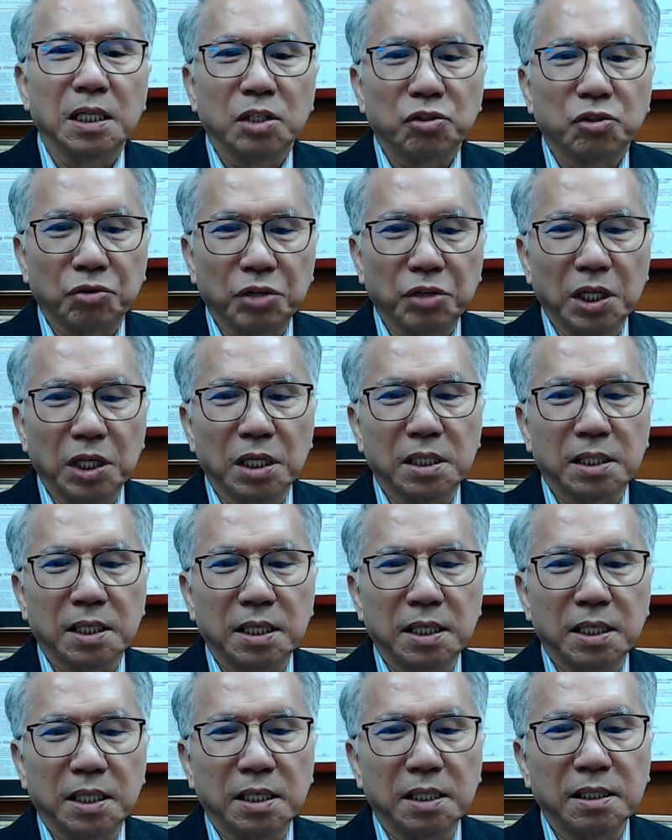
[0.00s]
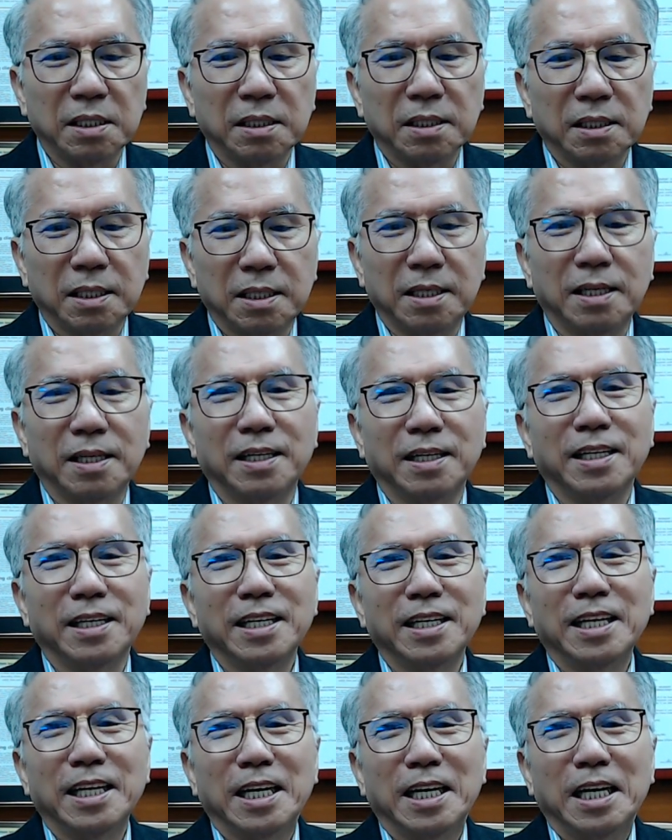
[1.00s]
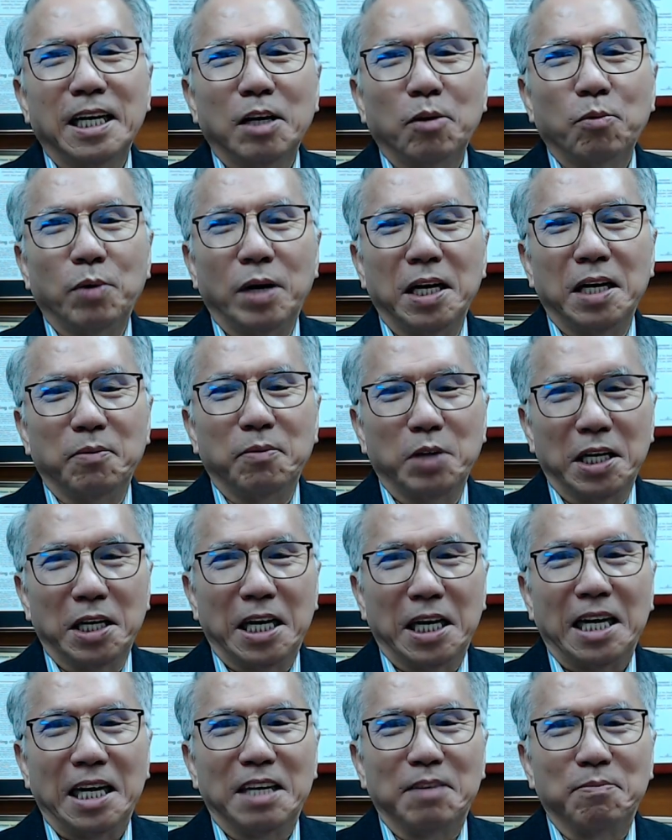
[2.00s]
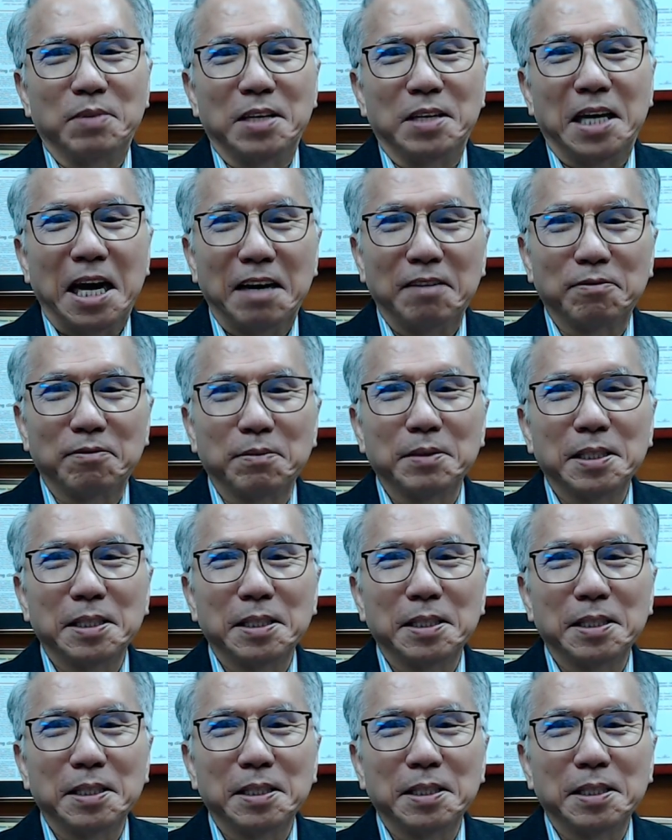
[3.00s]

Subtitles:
3 years later, when did we get EPF?